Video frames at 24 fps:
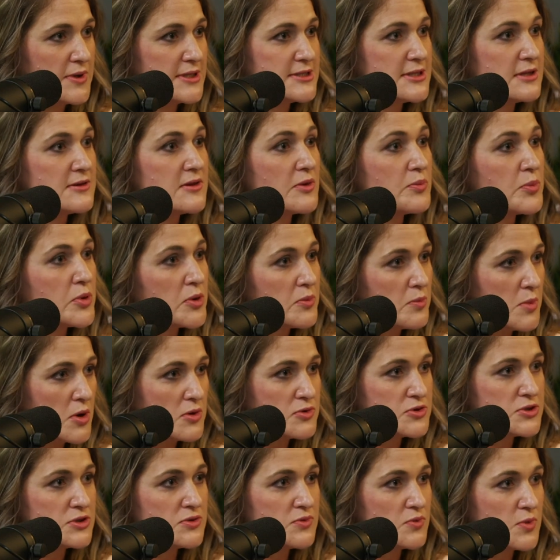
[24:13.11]
Is it the
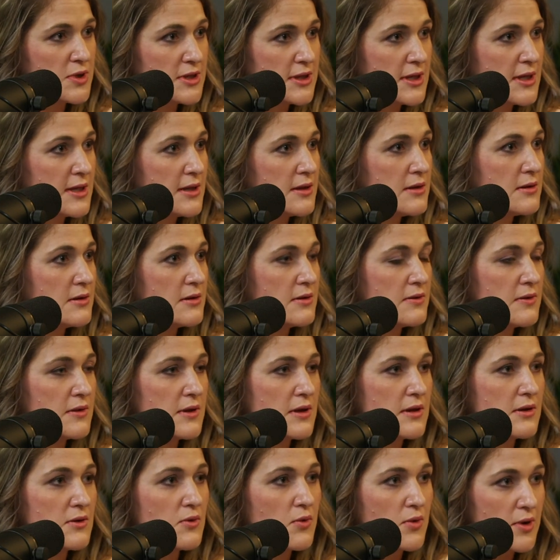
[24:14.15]
promotion within
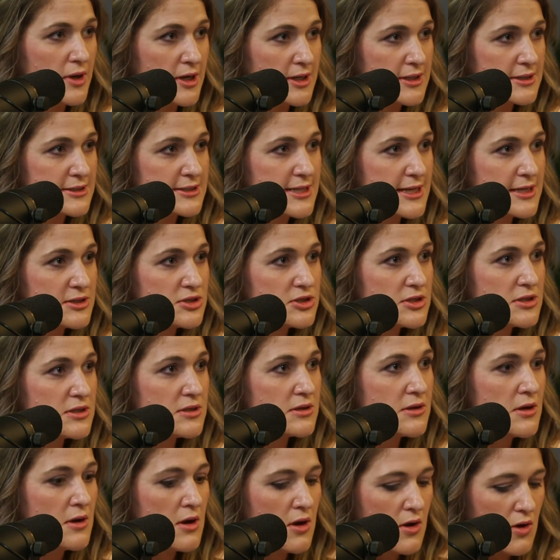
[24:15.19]
the organization,